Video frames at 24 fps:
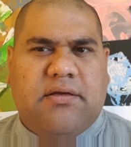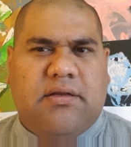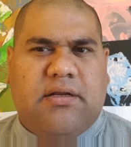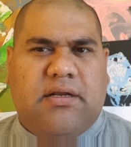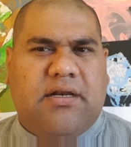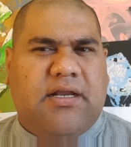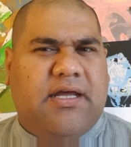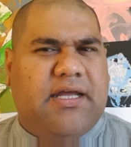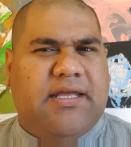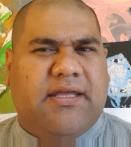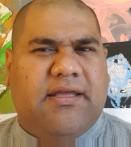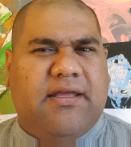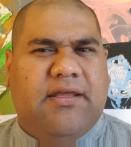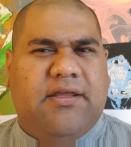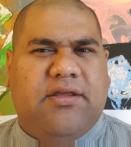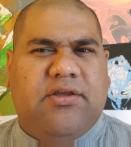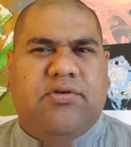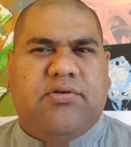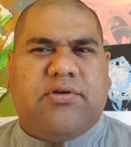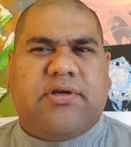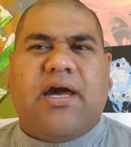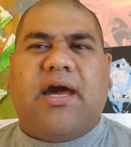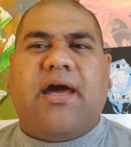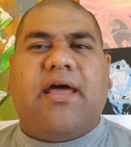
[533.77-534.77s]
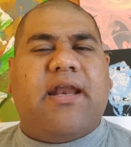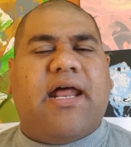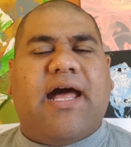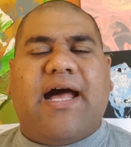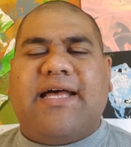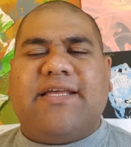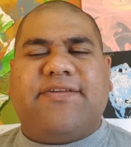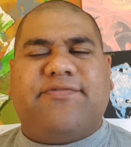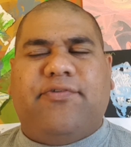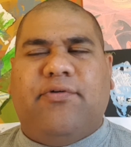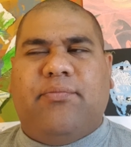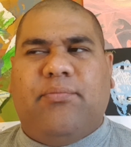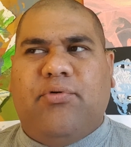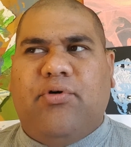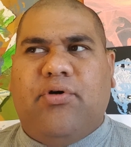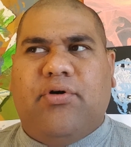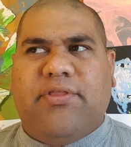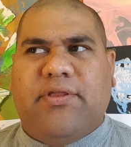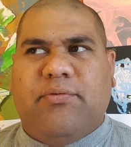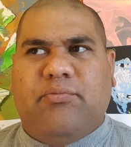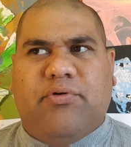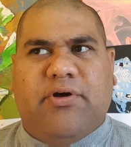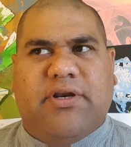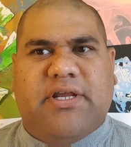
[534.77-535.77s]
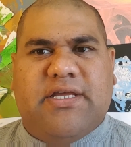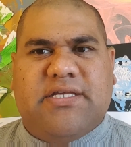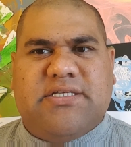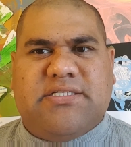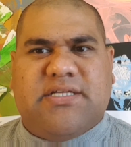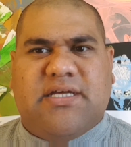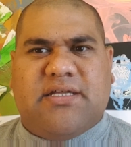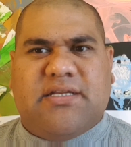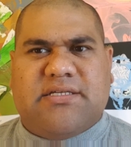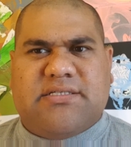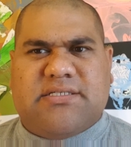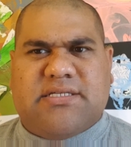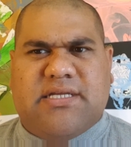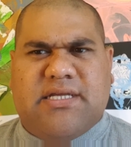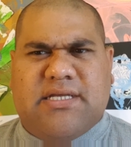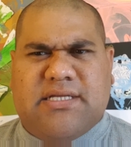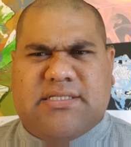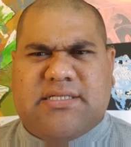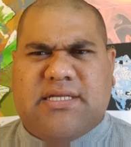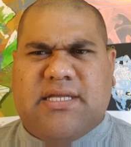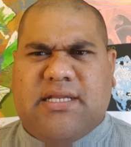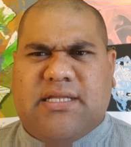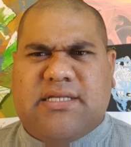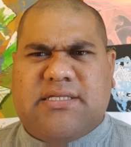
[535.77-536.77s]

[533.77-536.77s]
Like, you can't ask for more than what he's done as a year 10.